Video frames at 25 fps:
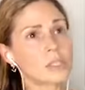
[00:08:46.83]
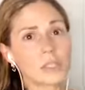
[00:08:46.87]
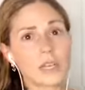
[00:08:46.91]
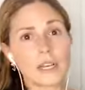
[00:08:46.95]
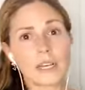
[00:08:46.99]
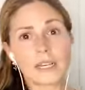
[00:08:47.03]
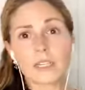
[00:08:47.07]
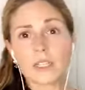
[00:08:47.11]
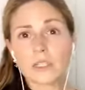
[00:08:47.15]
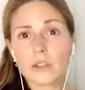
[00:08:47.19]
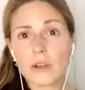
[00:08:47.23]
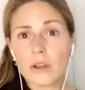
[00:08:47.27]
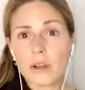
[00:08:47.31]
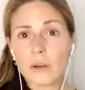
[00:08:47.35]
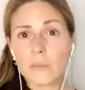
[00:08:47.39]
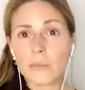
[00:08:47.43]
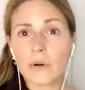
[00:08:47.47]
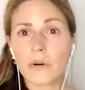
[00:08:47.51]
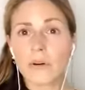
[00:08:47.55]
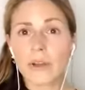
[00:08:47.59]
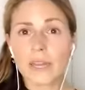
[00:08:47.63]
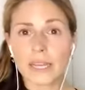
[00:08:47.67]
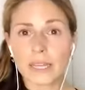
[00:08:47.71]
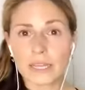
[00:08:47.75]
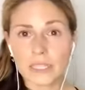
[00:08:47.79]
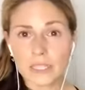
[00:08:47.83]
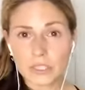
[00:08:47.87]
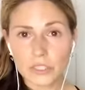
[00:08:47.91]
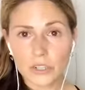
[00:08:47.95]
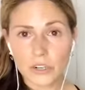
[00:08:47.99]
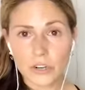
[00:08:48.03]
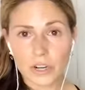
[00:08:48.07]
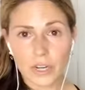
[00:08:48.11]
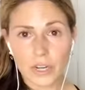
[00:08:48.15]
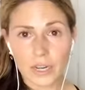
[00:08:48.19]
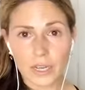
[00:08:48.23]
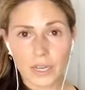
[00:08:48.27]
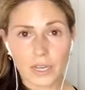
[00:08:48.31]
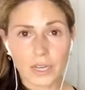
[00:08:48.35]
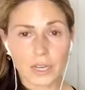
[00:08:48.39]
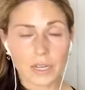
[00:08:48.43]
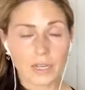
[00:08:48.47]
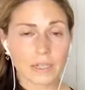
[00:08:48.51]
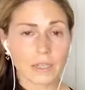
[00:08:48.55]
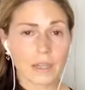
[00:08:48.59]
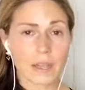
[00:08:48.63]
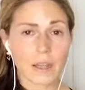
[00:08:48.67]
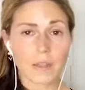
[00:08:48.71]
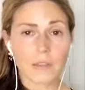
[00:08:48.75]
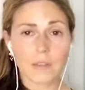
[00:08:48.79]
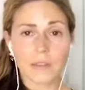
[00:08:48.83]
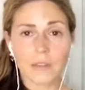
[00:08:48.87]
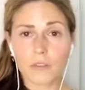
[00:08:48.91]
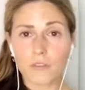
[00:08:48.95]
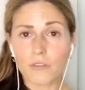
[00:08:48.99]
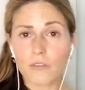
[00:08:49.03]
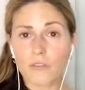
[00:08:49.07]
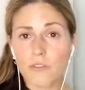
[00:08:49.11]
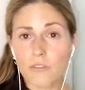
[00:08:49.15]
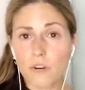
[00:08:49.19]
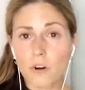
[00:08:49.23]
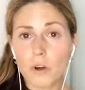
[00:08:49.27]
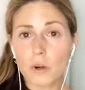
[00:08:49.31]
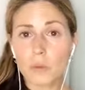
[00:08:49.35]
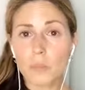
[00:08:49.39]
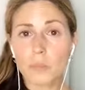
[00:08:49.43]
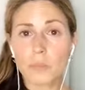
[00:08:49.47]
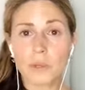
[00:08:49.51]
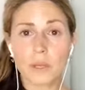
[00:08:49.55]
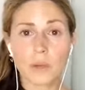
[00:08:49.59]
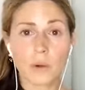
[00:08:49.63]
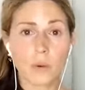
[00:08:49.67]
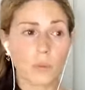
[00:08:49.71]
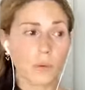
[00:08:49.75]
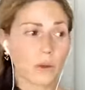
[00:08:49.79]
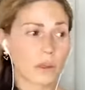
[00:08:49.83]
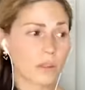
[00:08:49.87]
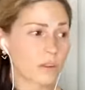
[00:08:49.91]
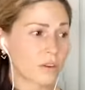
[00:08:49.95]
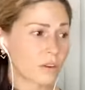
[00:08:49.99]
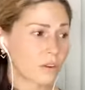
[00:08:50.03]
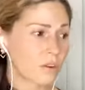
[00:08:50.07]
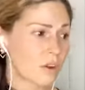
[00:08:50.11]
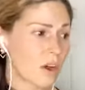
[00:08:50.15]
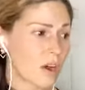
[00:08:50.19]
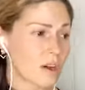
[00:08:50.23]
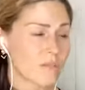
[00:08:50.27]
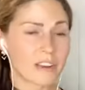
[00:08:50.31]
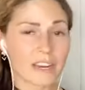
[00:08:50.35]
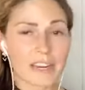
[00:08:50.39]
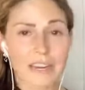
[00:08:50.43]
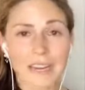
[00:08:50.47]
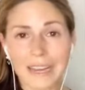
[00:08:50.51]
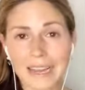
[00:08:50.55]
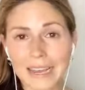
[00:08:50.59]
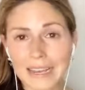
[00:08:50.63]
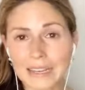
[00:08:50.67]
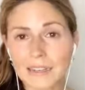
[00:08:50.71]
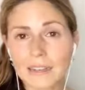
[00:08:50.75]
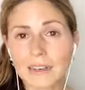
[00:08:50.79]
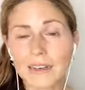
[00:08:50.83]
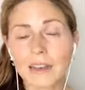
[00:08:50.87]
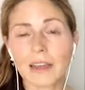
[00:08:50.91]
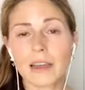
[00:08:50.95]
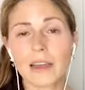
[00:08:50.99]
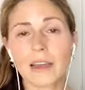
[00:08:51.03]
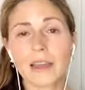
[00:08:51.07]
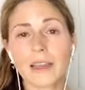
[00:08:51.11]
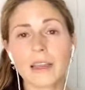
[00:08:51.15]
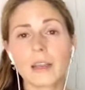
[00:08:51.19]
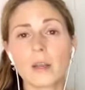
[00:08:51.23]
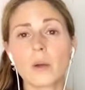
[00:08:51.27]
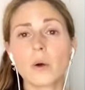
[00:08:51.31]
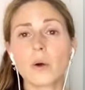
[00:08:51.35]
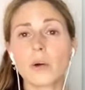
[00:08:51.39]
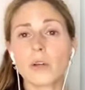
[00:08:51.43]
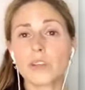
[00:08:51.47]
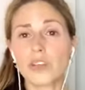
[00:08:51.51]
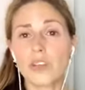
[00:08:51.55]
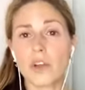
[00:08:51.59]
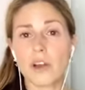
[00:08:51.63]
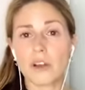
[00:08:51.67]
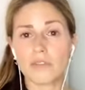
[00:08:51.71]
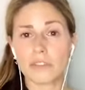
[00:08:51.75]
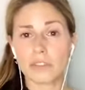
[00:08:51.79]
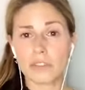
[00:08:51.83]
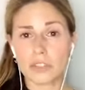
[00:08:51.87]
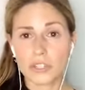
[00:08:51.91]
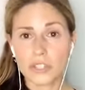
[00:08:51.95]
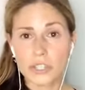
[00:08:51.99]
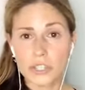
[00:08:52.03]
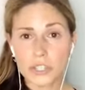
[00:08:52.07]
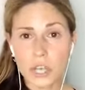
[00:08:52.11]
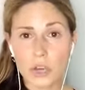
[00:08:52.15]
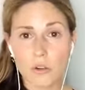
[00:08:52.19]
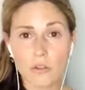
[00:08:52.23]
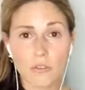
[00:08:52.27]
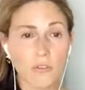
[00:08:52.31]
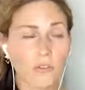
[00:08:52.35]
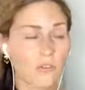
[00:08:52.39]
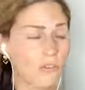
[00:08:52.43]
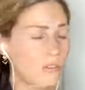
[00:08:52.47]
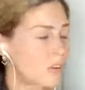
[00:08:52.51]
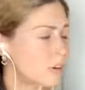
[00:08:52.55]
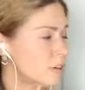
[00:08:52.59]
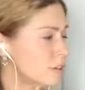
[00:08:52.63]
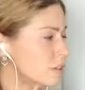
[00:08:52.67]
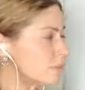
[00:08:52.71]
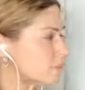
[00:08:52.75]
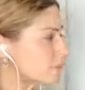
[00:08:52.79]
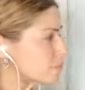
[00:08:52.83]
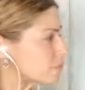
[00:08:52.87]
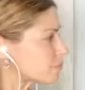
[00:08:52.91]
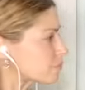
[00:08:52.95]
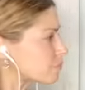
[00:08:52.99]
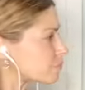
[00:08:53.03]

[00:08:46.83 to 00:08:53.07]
Let's talk about internet, the phone bill, whether you have a landline or you have your cell phone.